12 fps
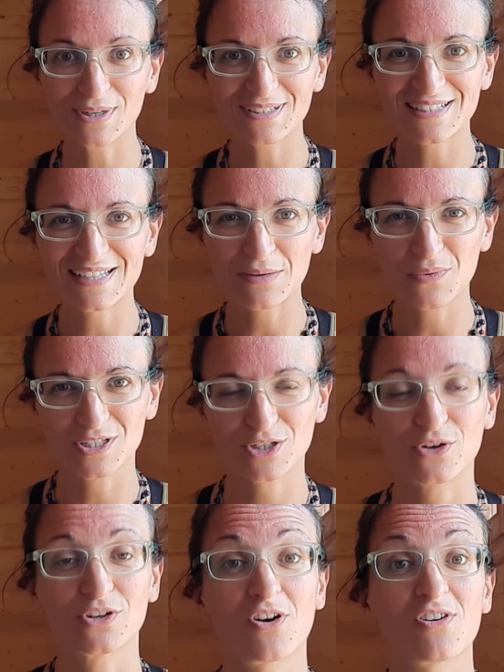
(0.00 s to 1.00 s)
understand what's
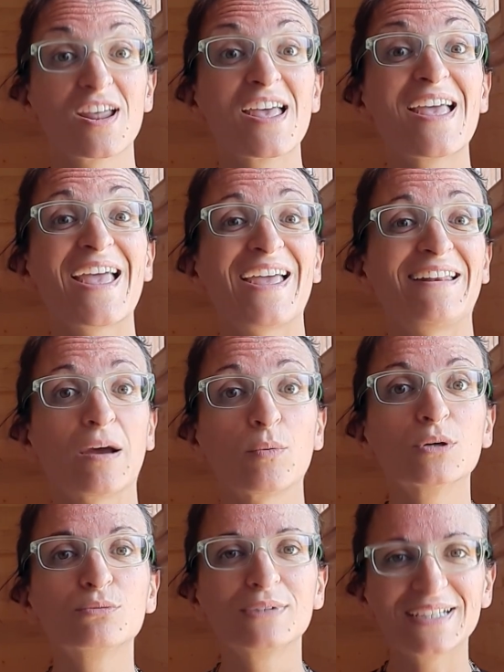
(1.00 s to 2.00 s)
going on, and I
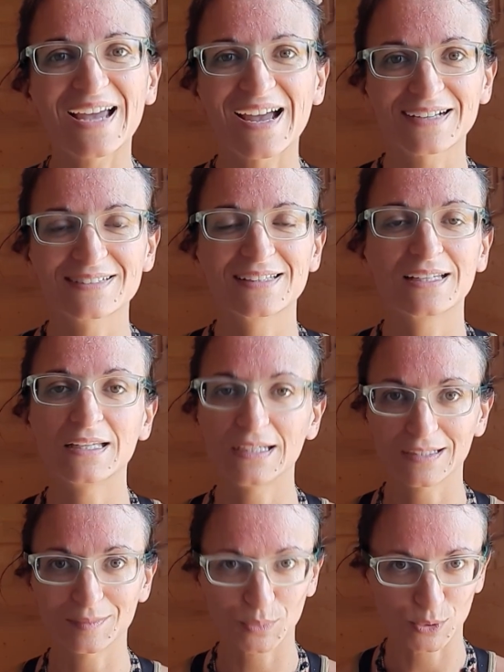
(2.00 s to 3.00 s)
will react
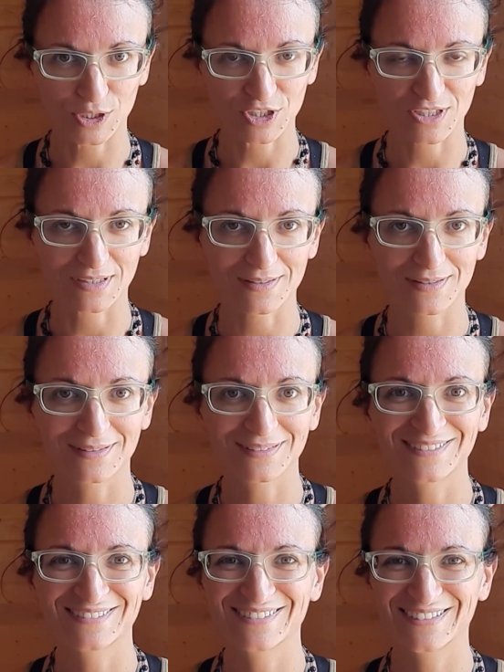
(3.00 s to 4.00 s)
in Portuguese.
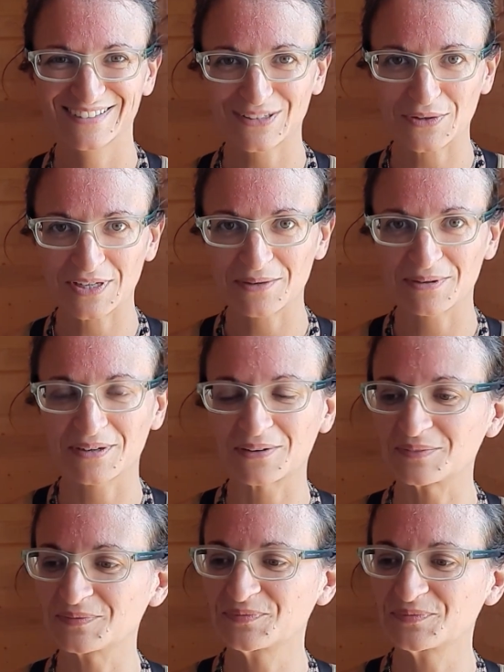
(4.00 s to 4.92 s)
So here we go.